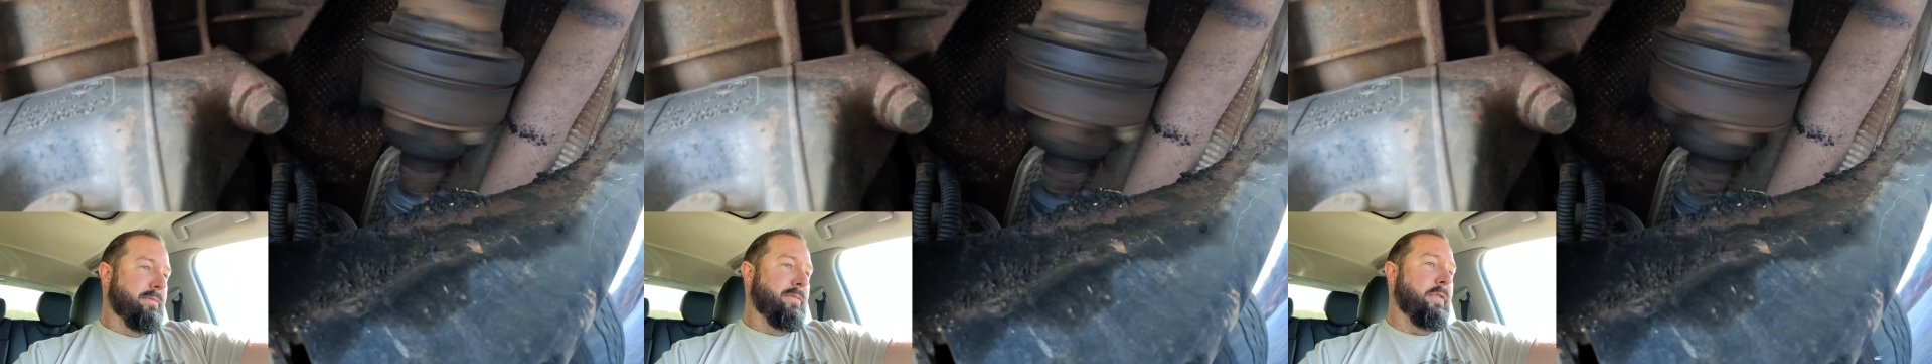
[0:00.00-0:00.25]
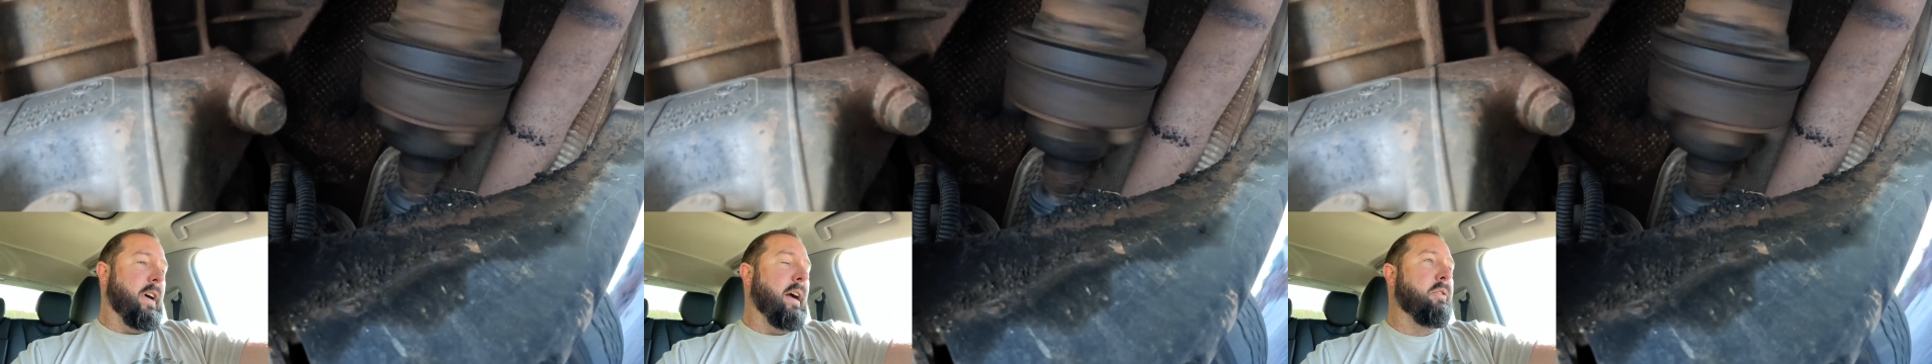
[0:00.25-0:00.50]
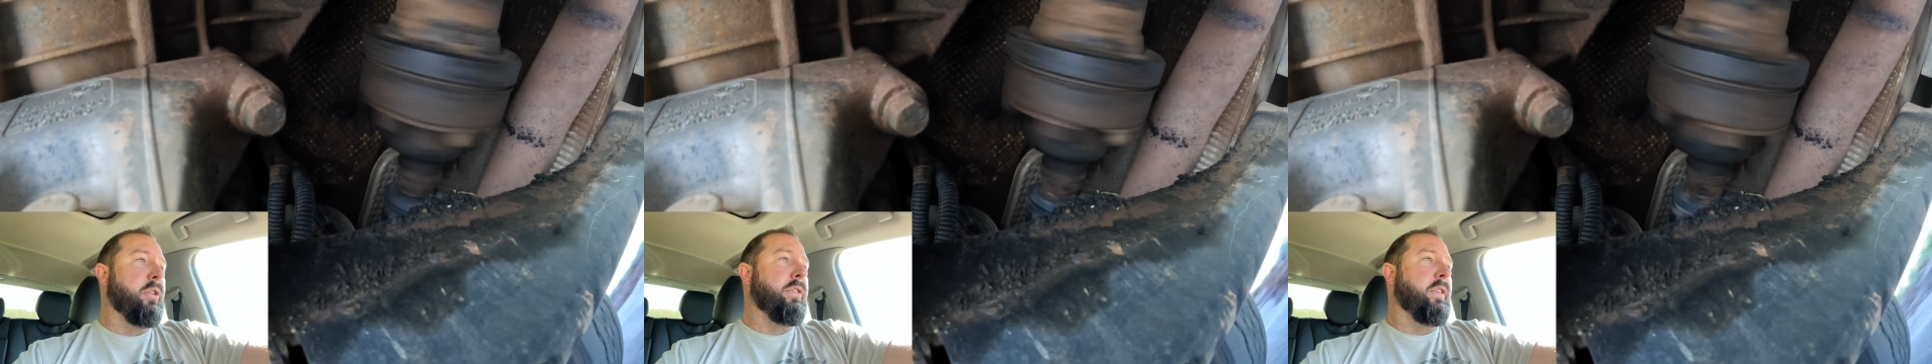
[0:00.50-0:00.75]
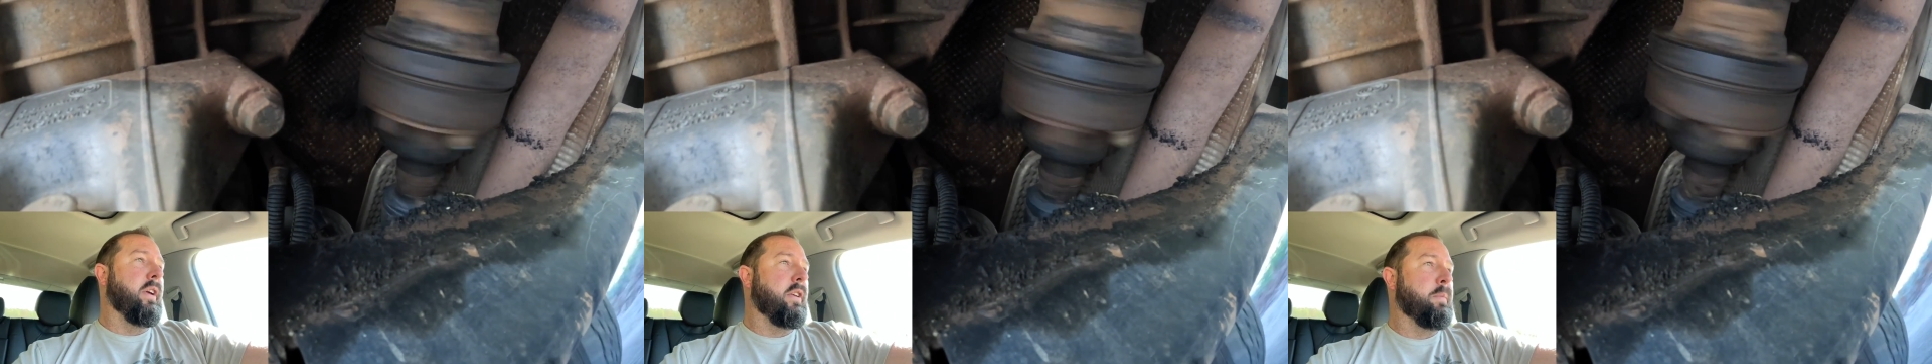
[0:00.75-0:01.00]
5 or
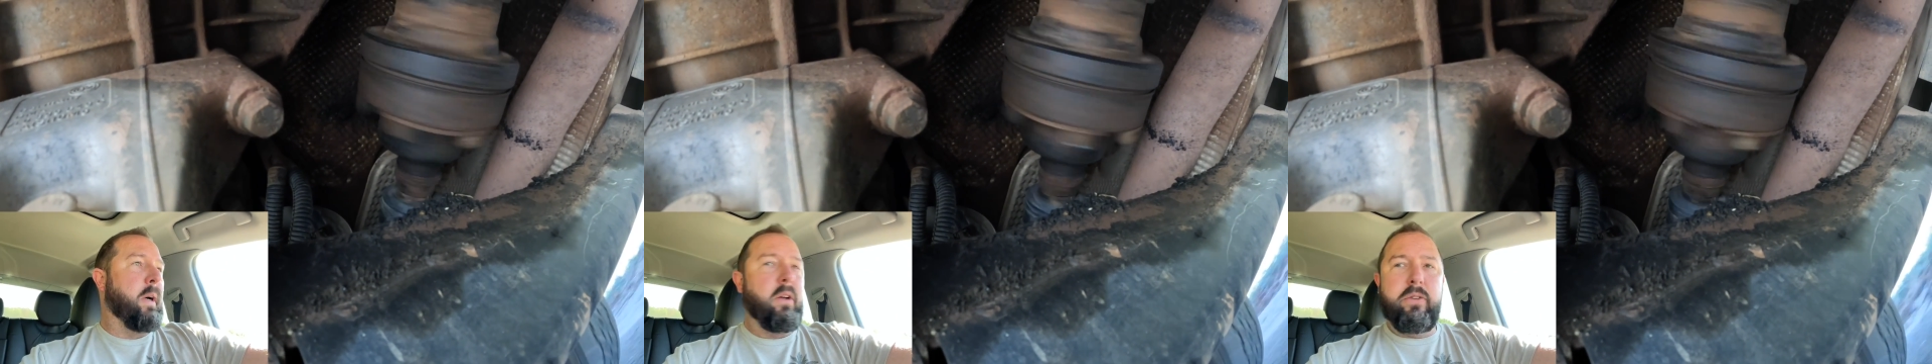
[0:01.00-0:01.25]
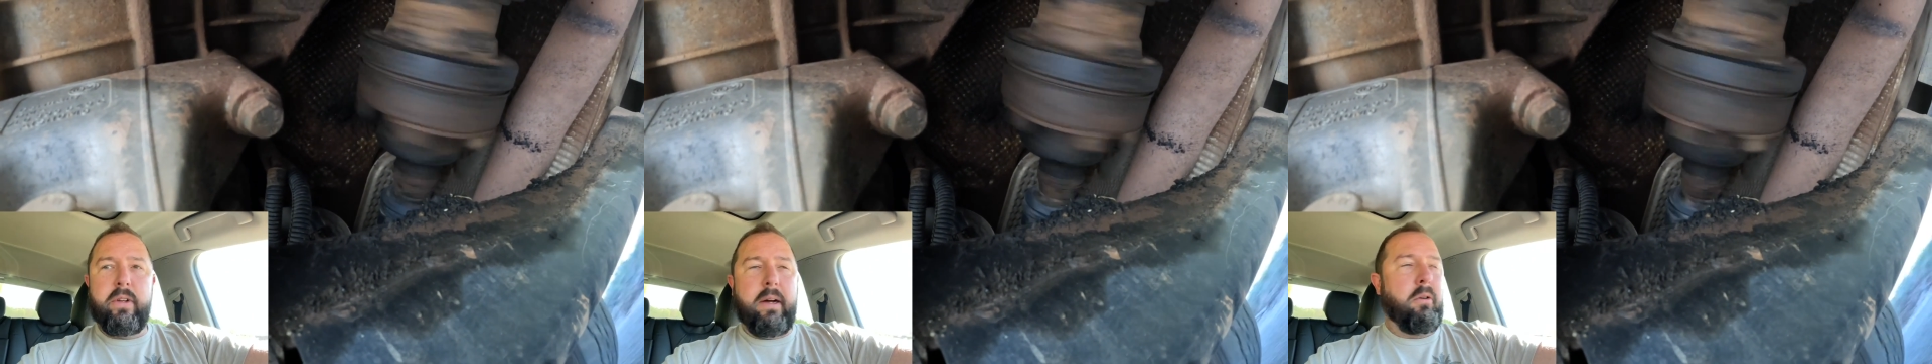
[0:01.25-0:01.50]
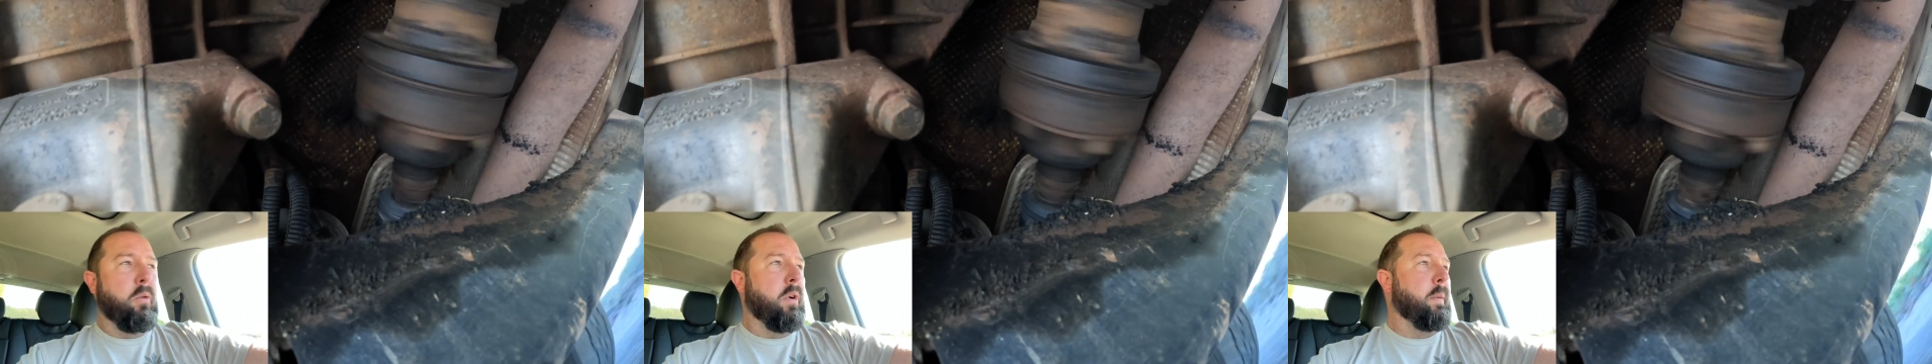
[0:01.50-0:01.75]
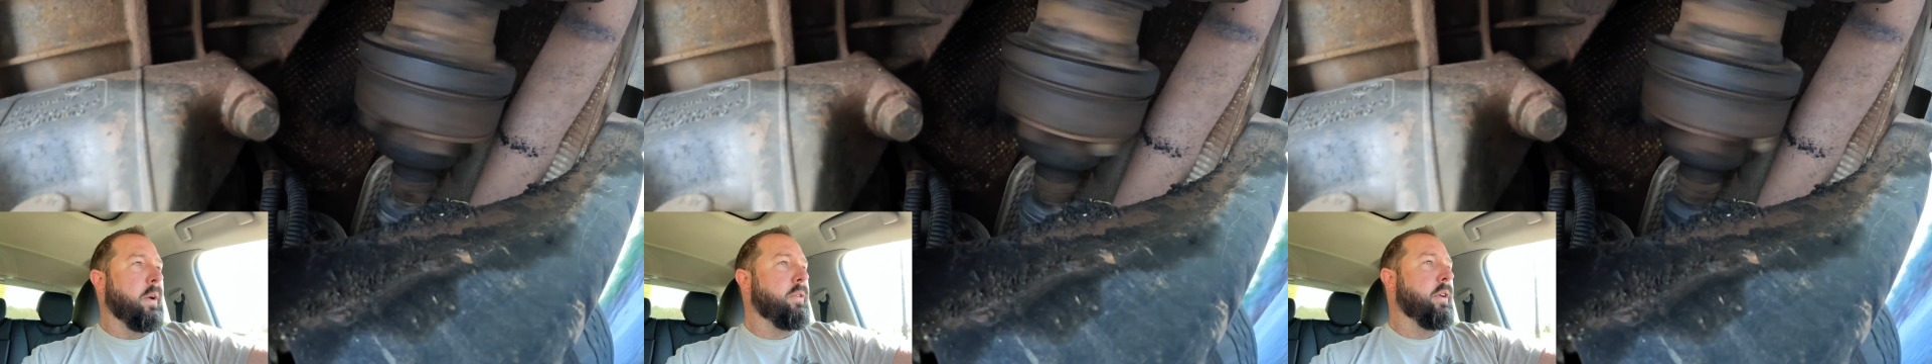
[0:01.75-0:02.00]
6 miles an hour, one
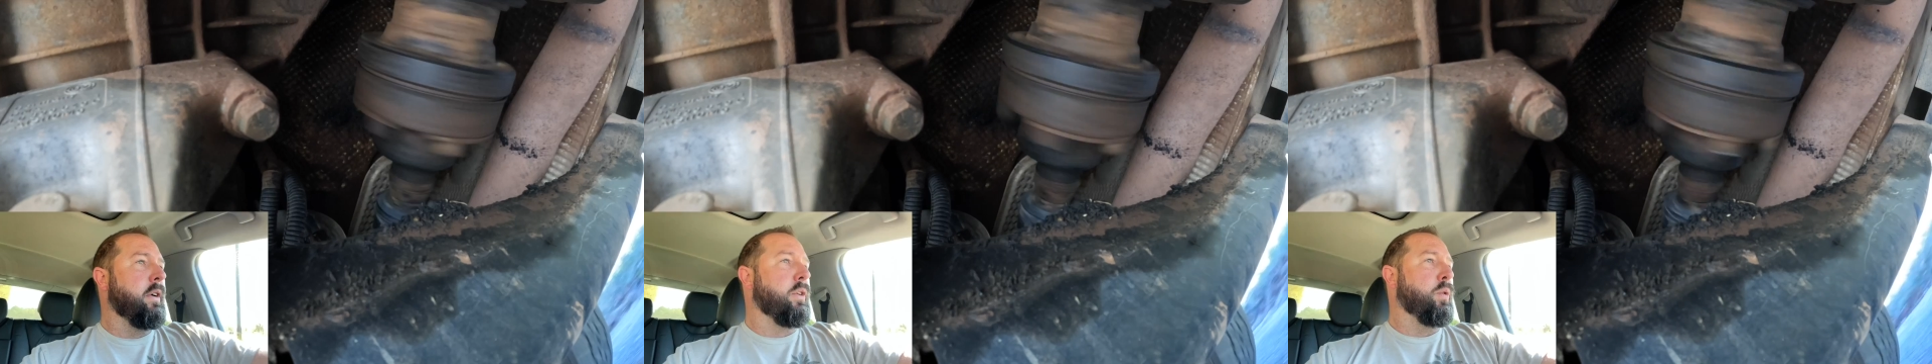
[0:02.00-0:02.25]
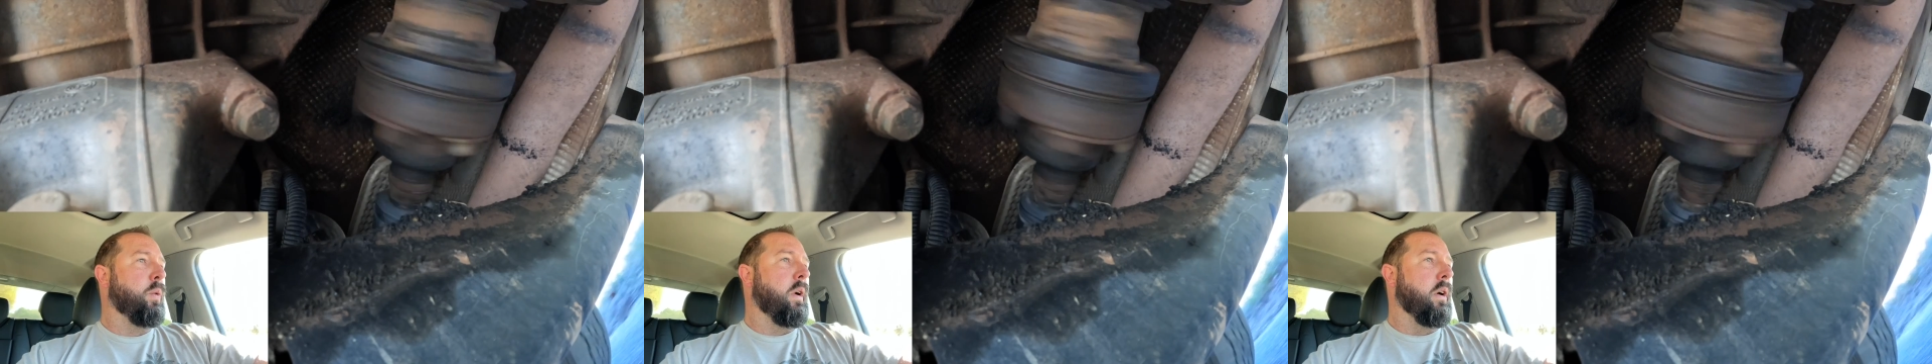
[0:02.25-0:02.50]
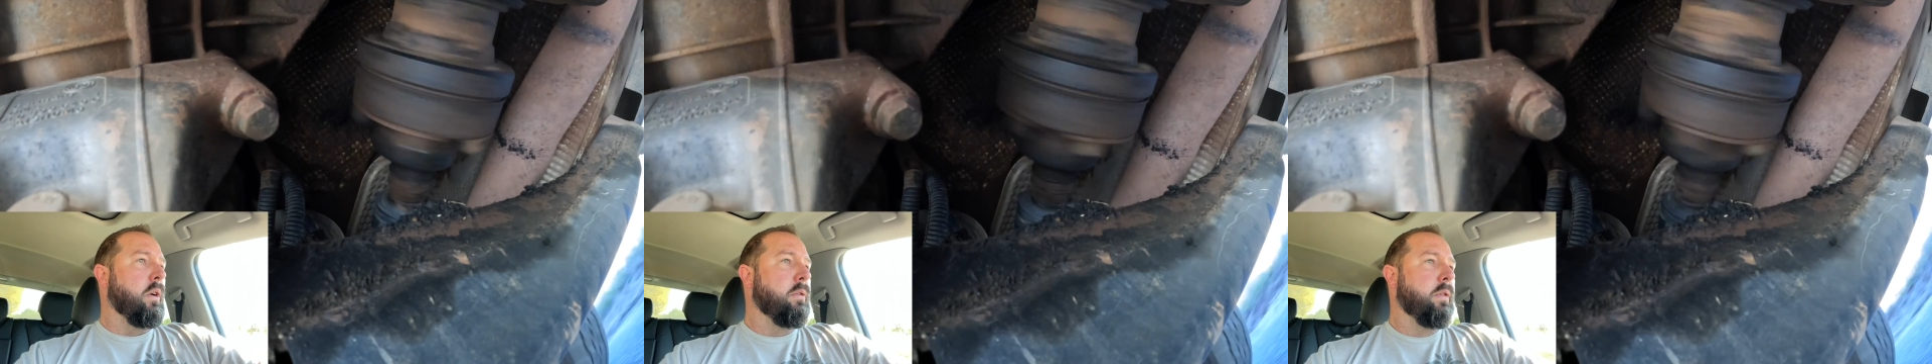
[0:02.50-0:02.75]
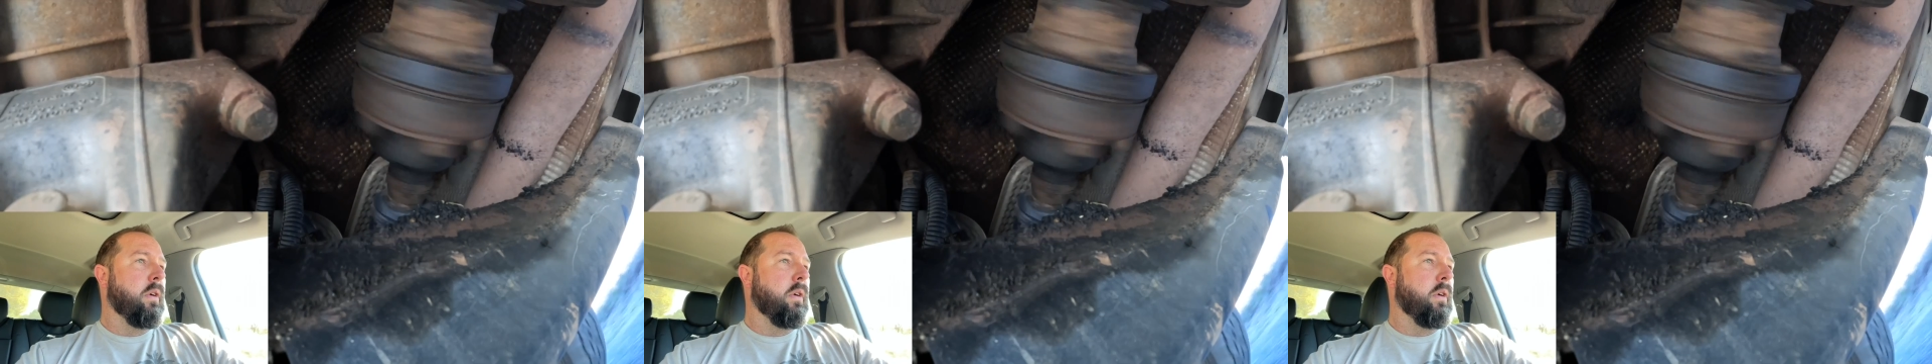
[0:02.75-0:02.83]
about 10 or 12.